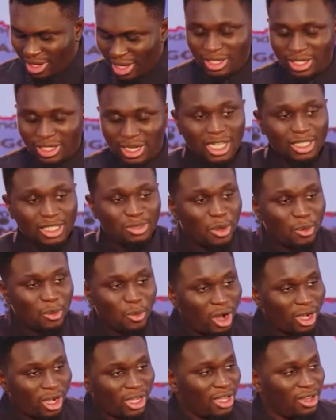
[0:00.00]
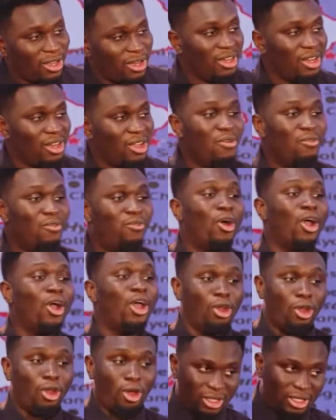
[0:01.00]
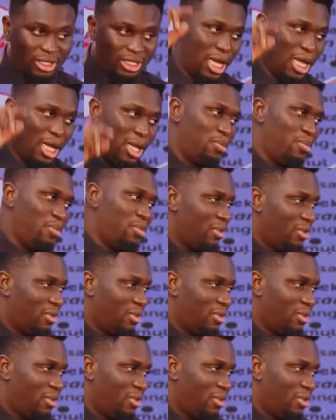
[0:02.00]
It has been working for a long time.